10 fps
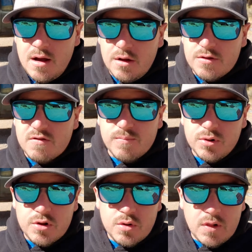I'll use
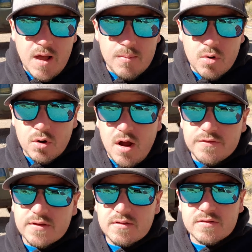blue a lot more
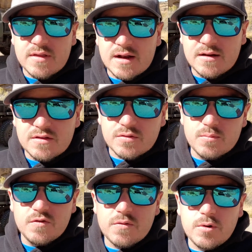often so that it is
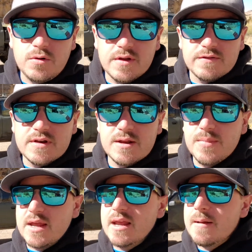removable if need
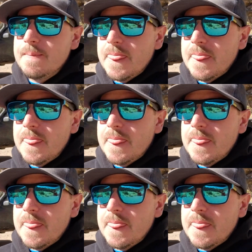be.